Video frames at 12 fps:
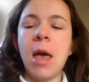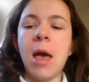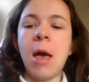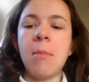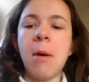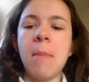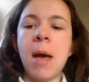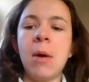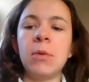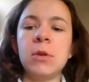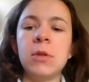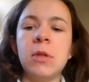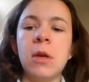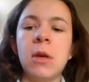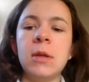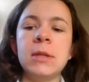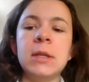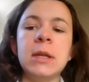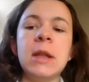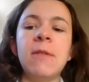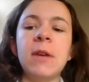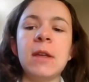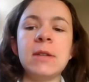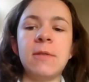about the
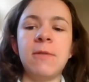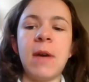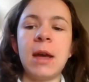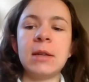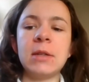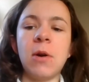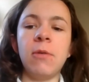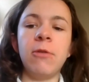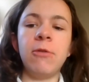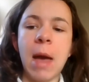significant effect on